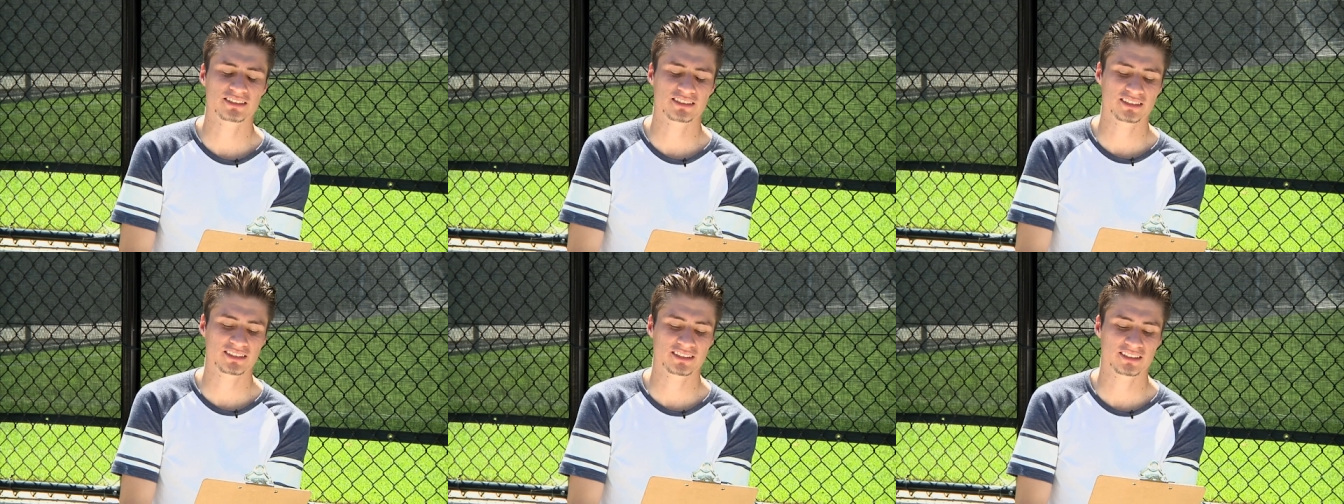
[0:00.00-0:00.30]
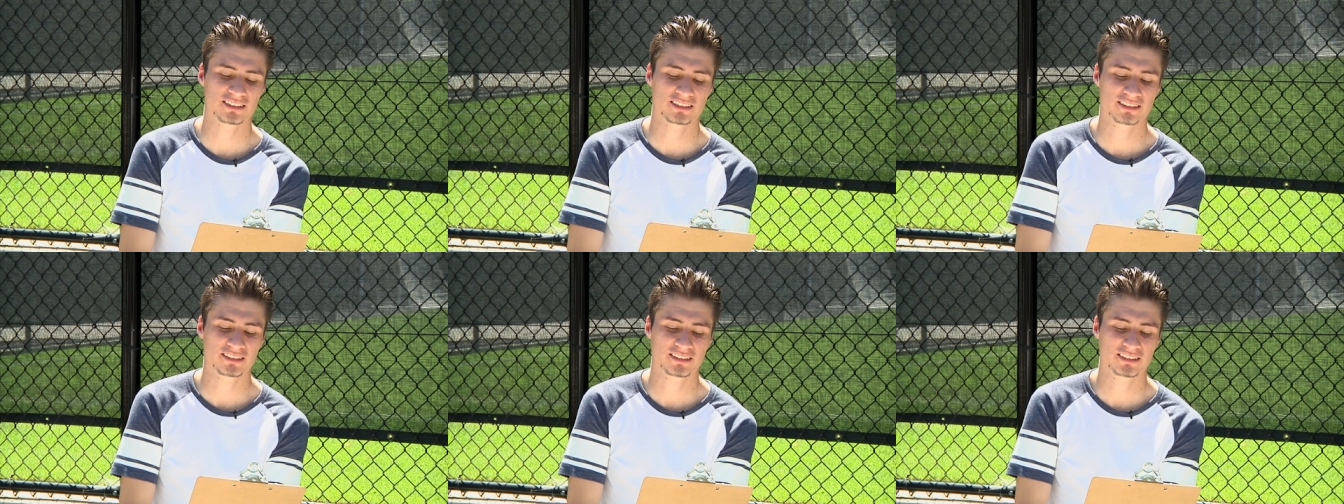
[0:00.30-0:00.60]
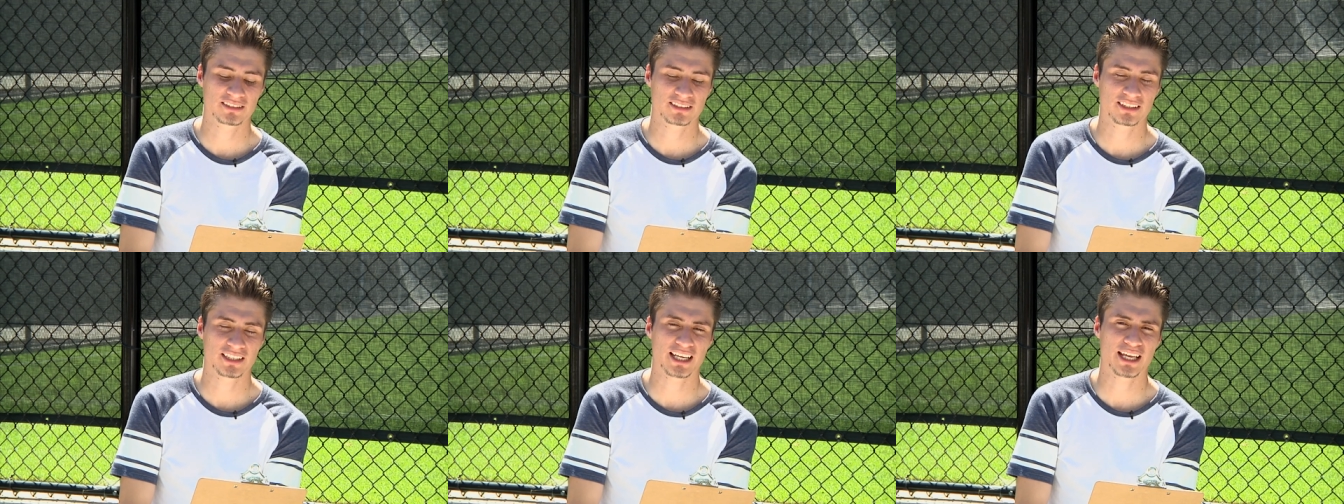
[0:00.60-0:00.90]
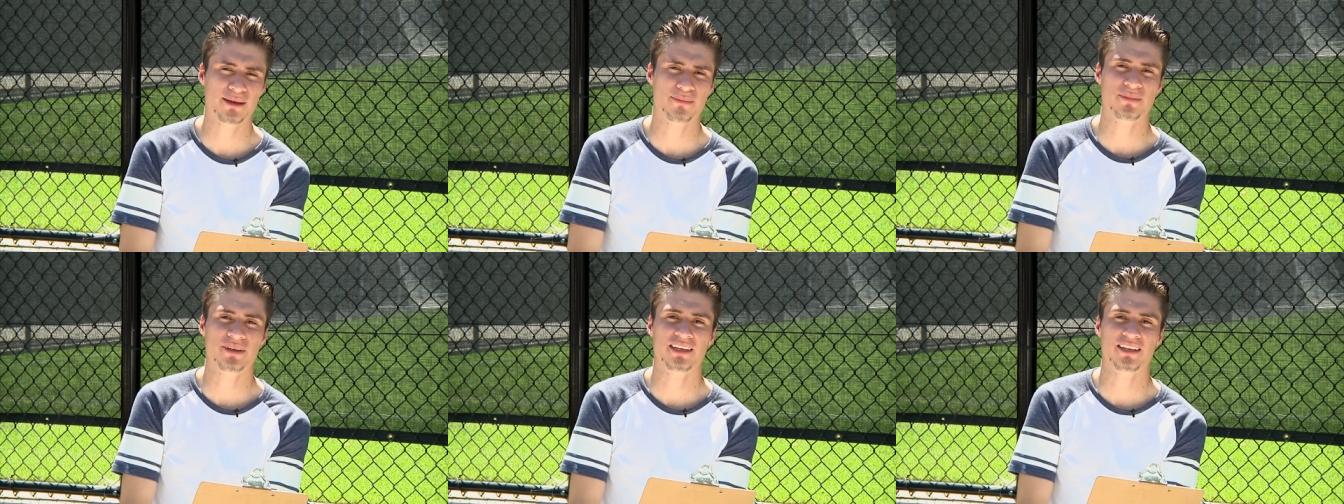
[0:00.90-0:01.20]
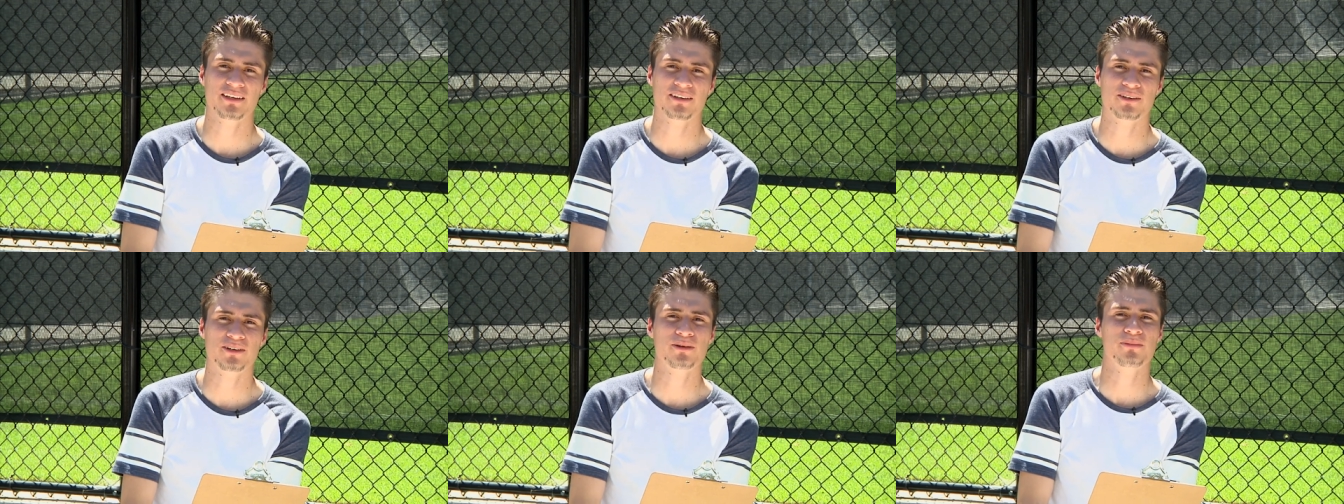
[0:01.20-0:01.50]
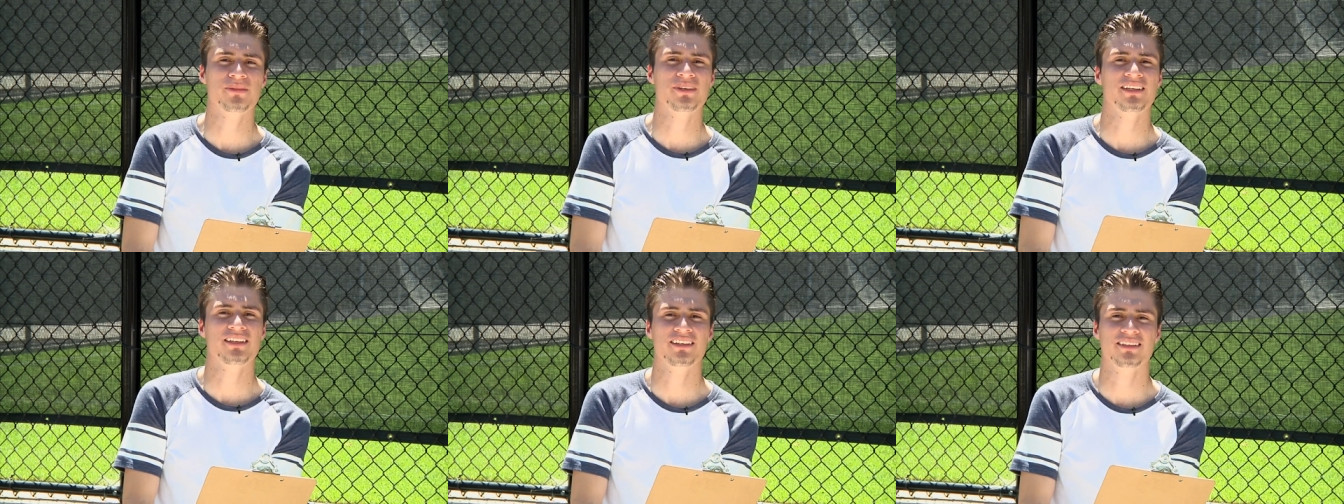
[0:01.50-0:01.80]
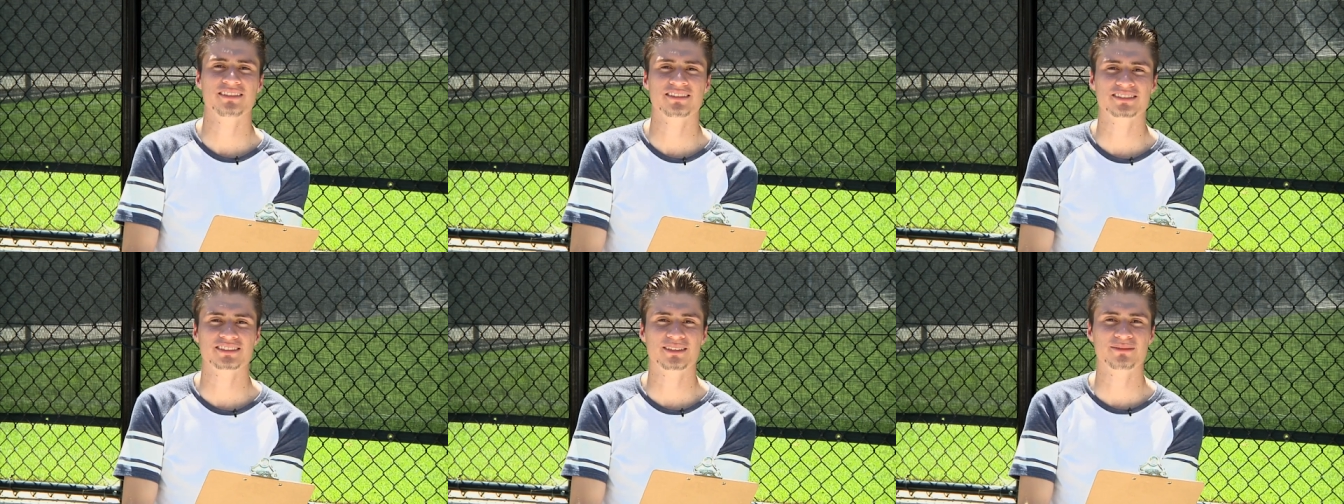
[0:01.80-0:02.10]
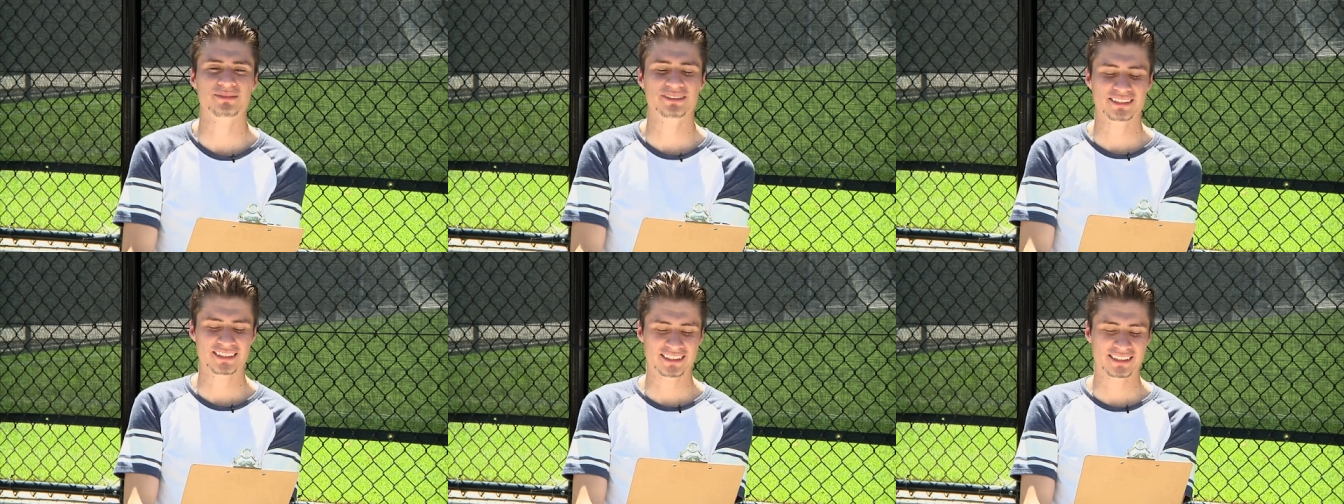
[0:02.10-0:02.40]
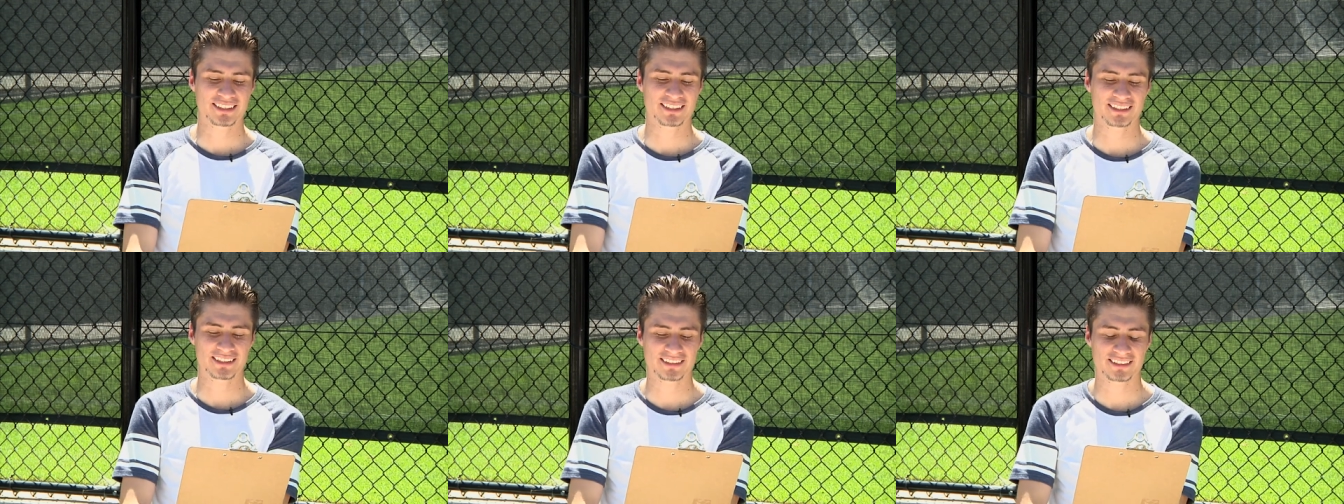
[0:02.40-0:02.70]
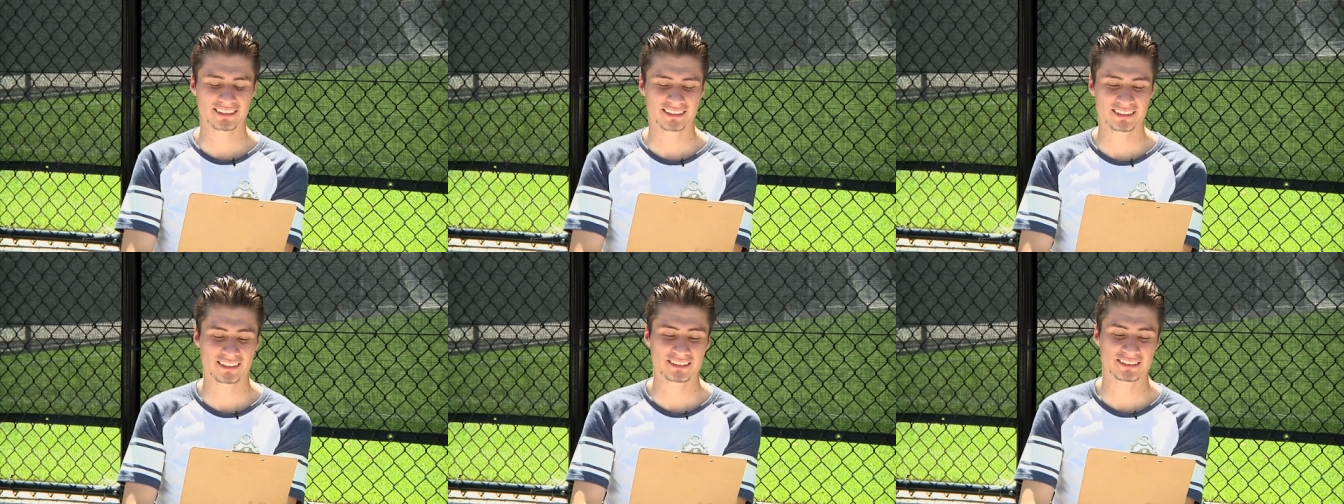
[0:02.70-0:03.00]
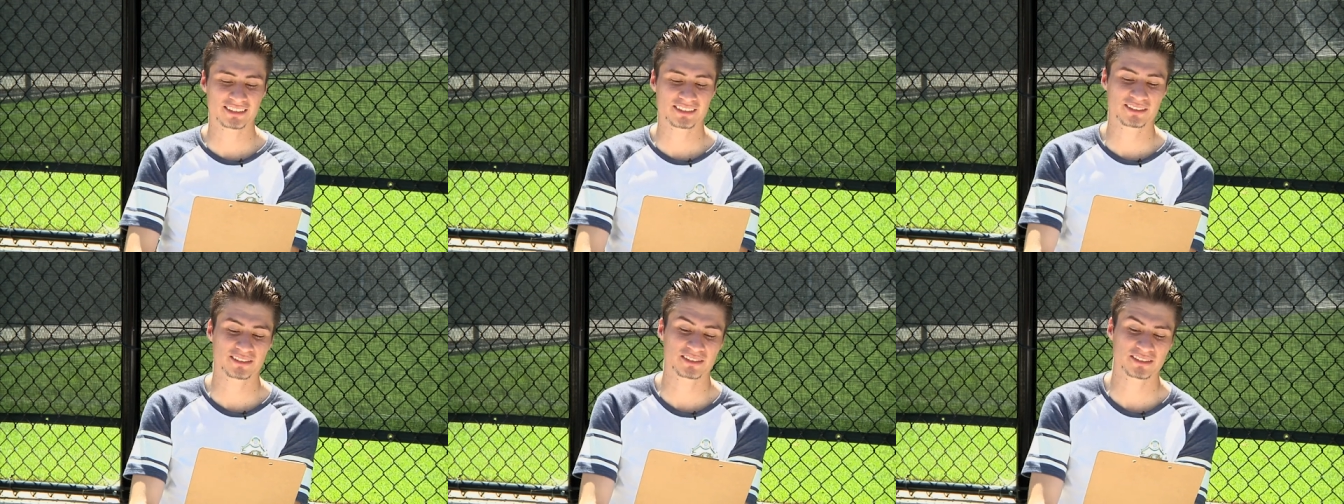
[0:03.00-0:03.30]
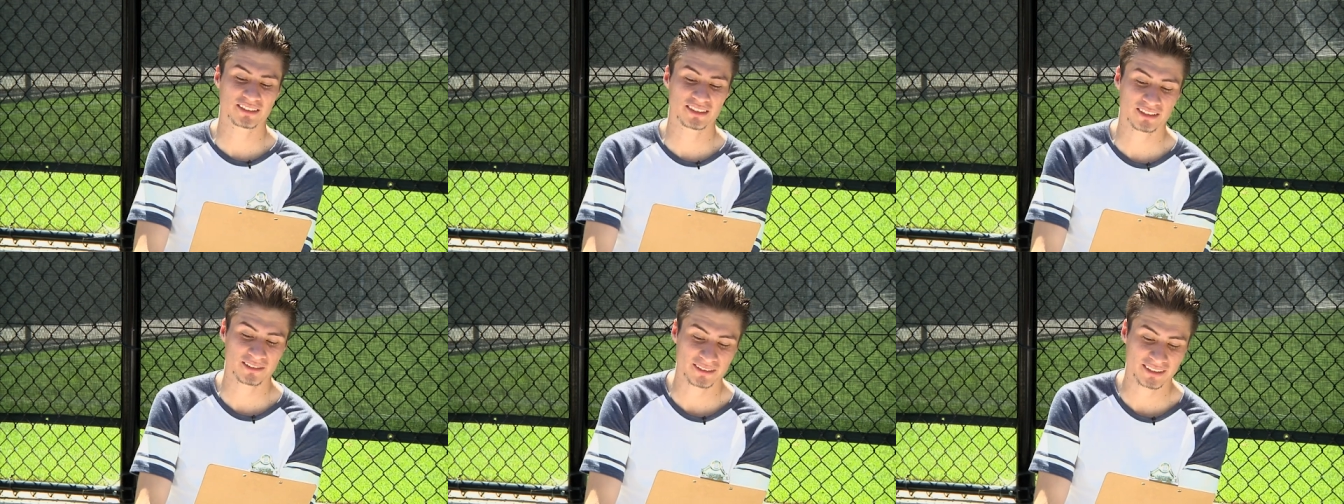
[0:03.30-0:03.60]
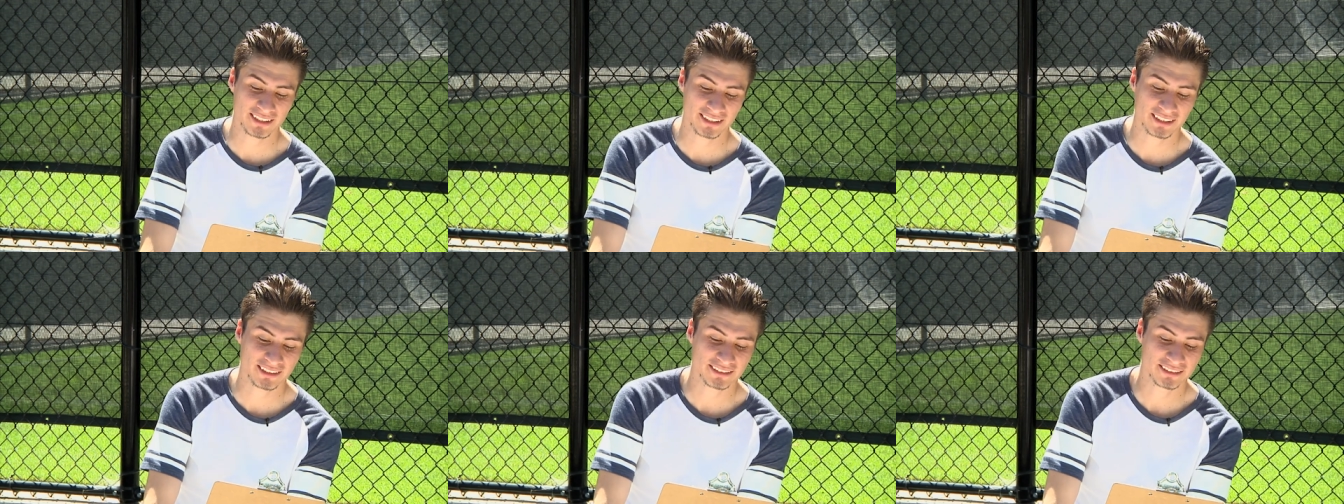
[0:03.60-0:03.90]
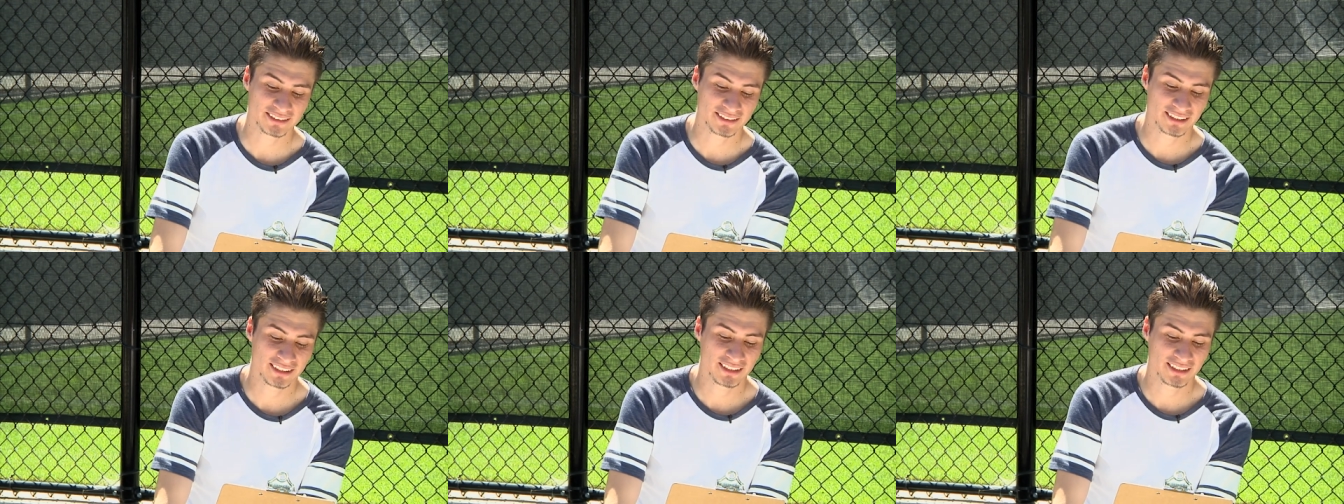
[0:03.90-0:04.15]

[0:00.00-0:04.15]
Uh, Emmy, Omi, something like that. That's a good song right now.